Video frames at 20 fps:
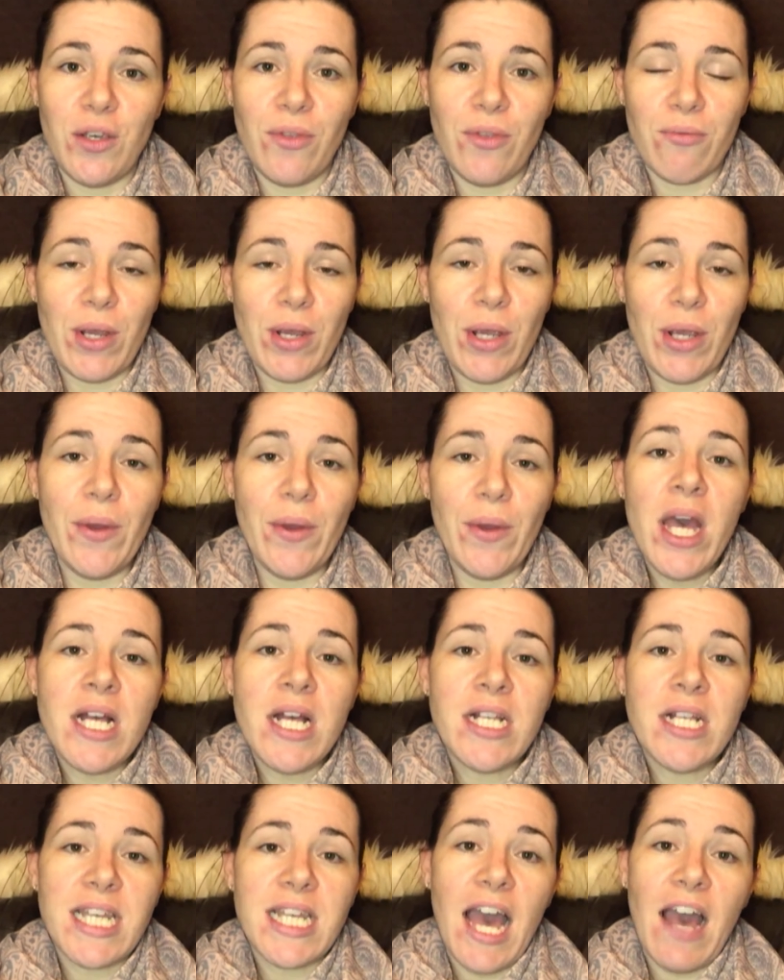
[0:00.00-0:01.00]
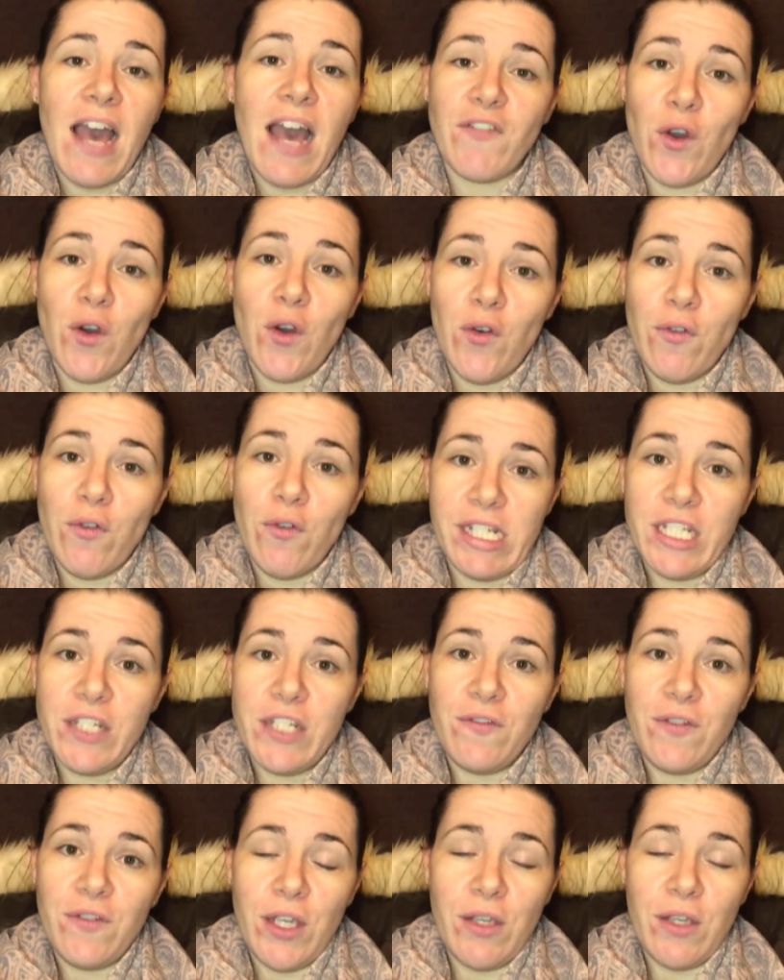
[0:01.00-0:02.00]
through to have your
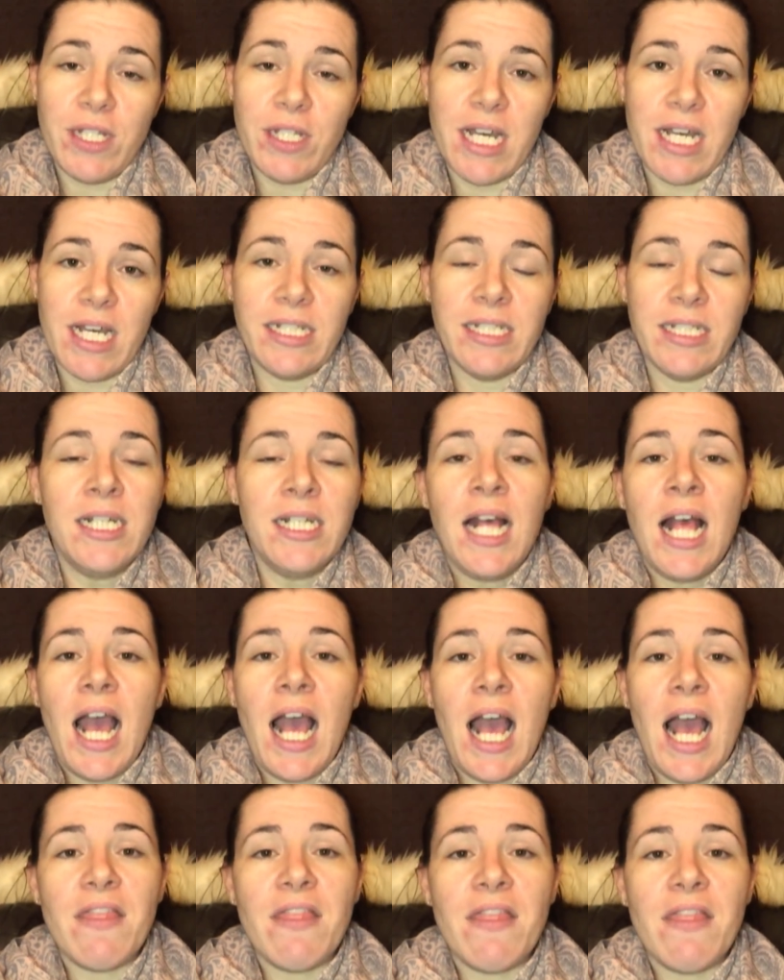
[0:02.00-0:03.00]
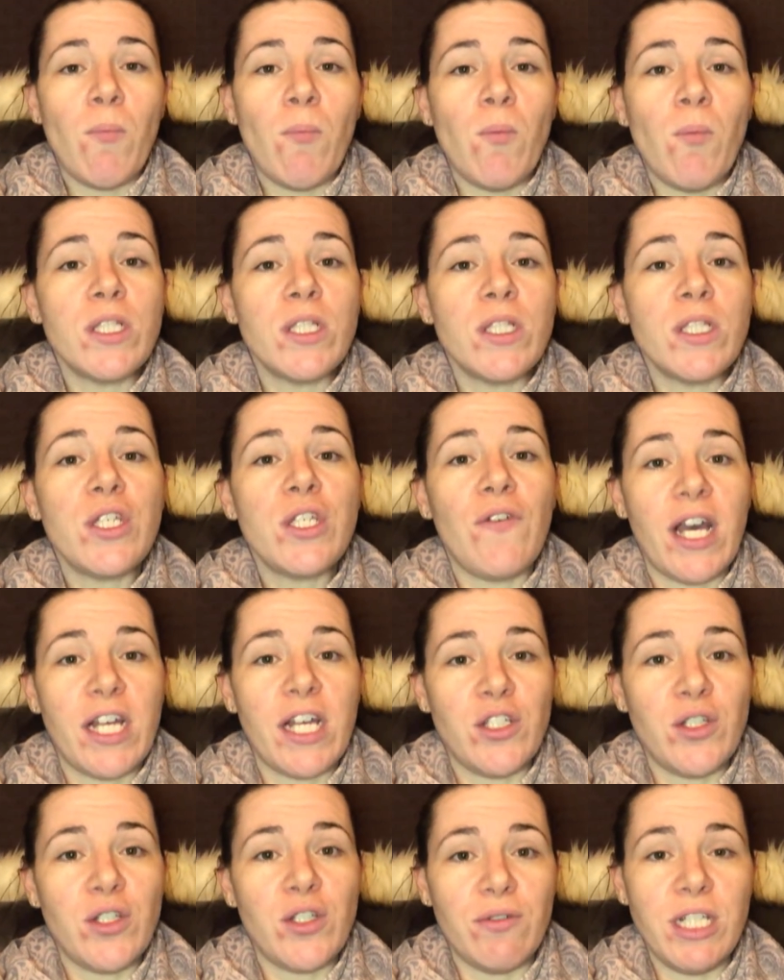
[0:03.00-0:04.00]
interview done. And then once you've
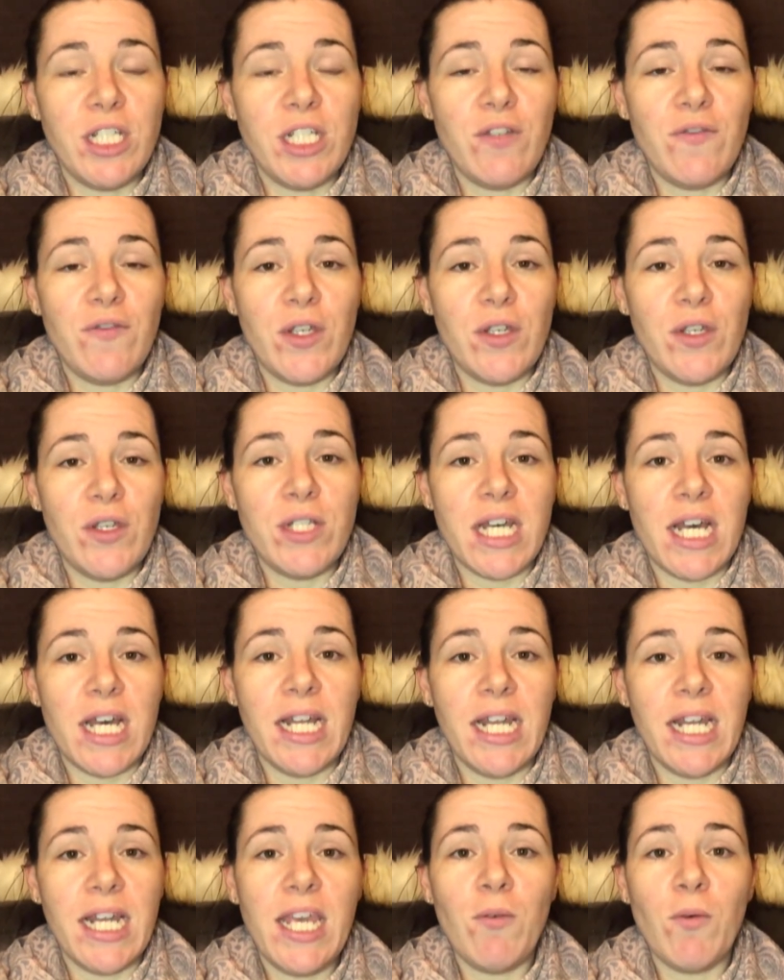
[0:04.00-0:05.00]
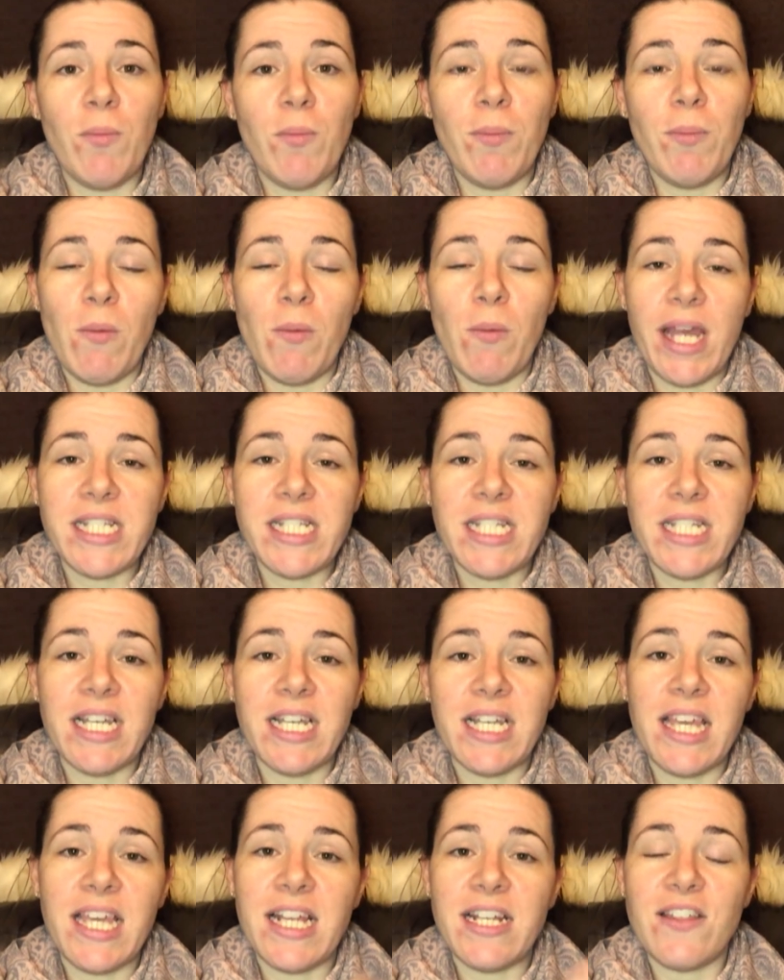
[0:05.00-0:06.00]
had your interview done, he will be waiting
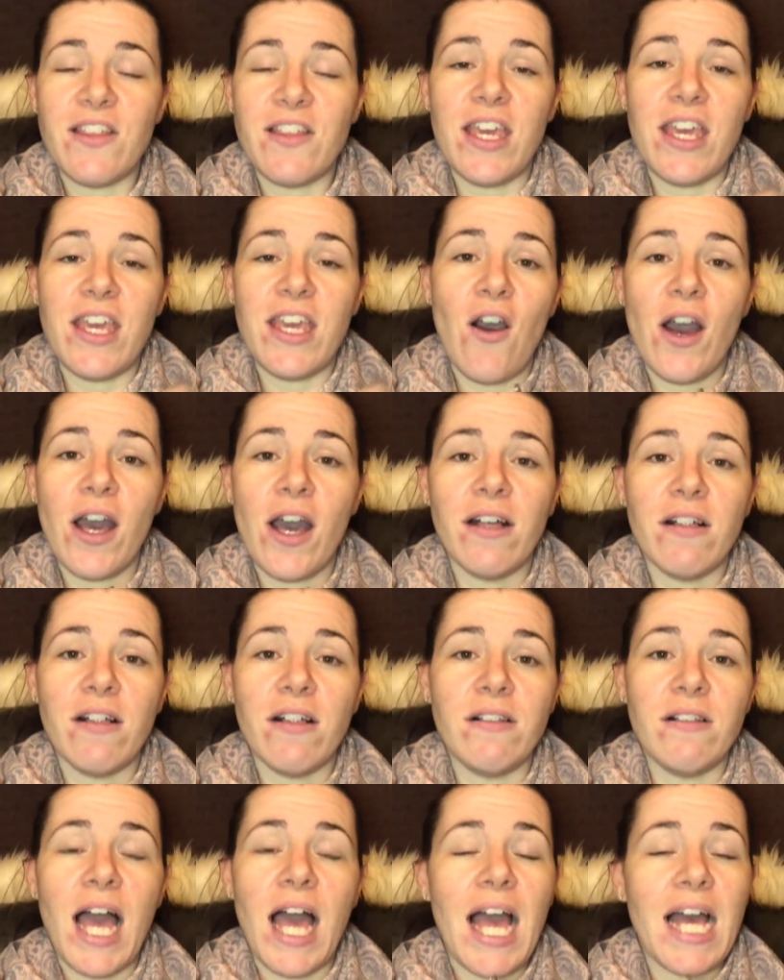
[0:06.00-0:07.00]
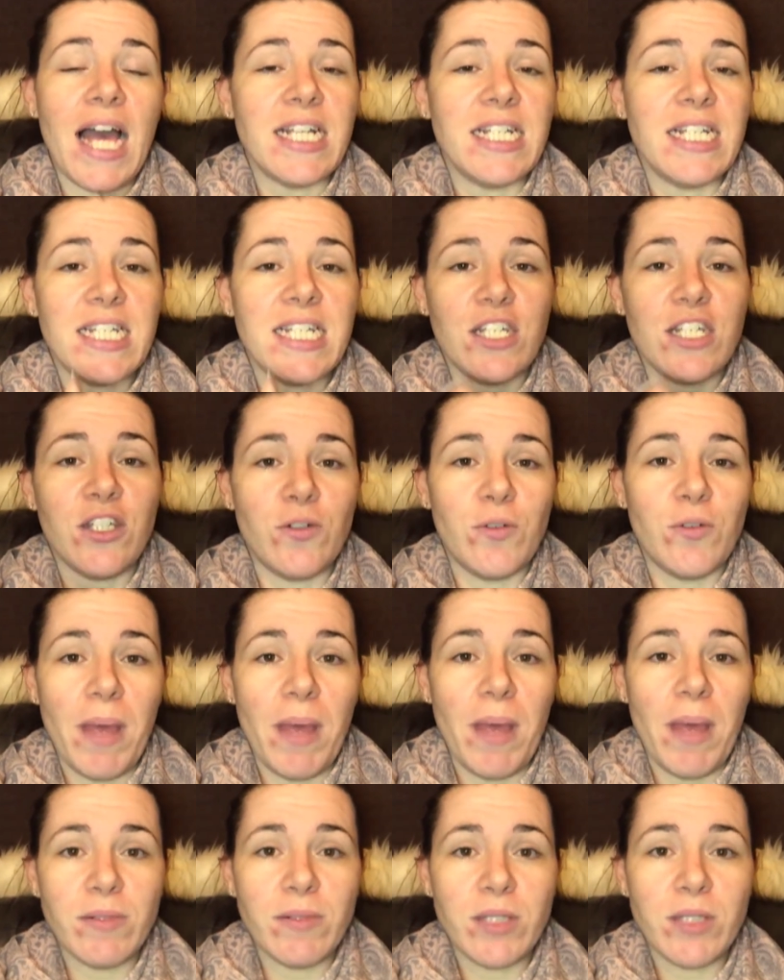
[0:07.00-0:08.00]
at the end of the aisle, and you'll
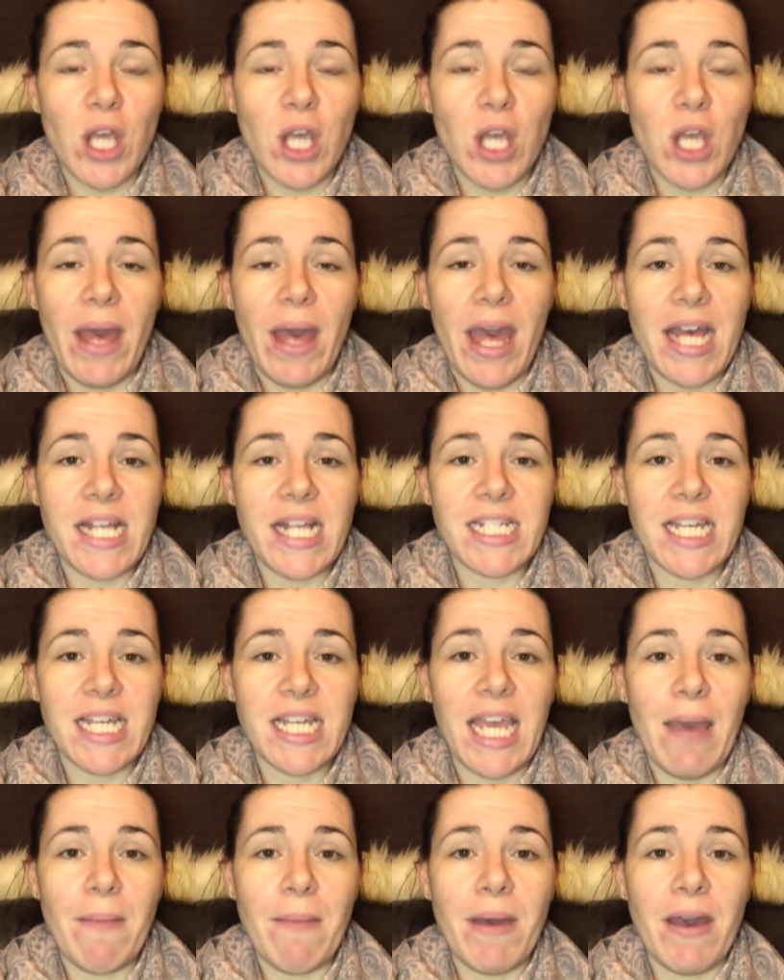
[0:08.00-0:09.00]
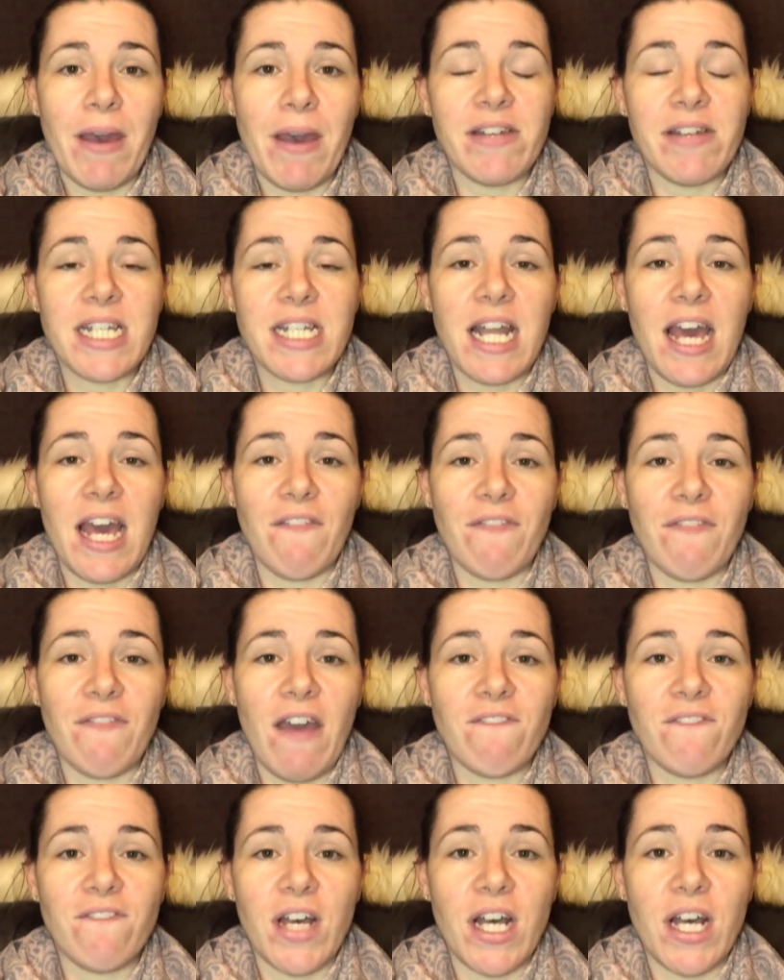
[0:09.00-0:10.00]
be able to go ahead and get married and have
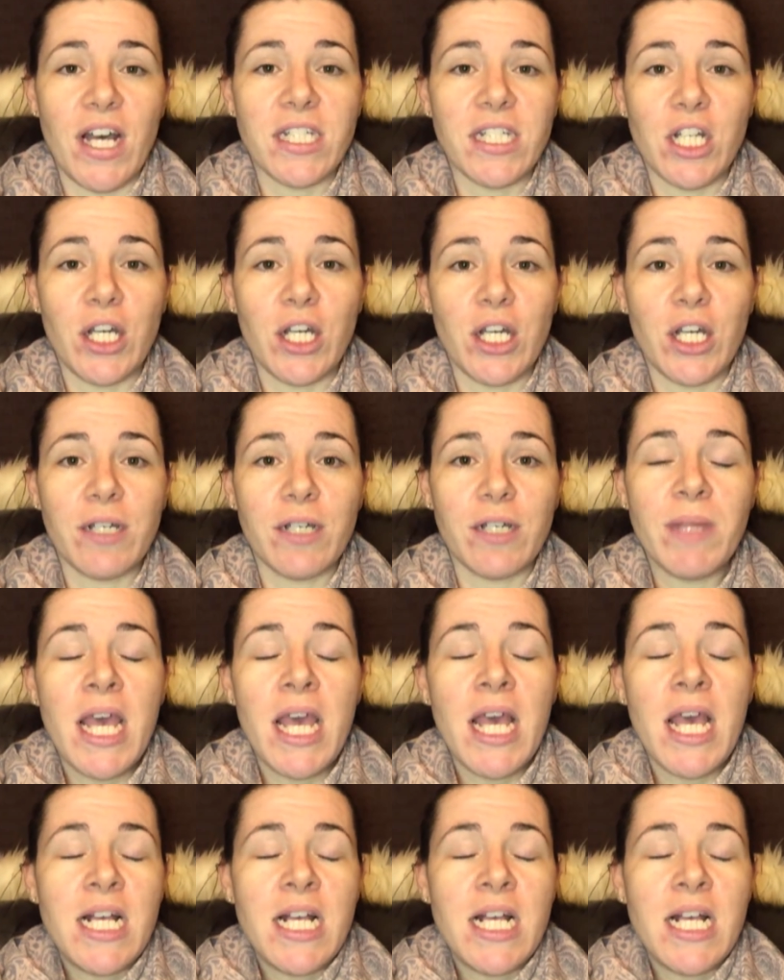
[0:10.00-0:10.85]
that first look.